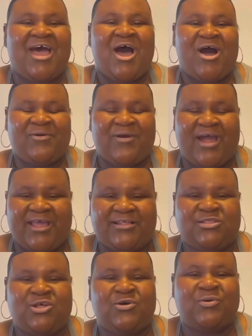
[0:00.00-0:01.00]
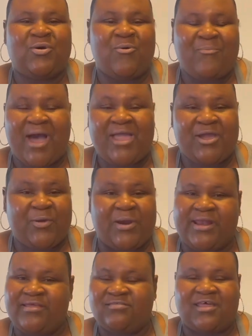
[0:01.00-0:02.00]
All right, so my
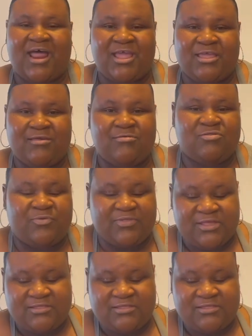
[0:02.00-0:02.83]
ingredients that I used for this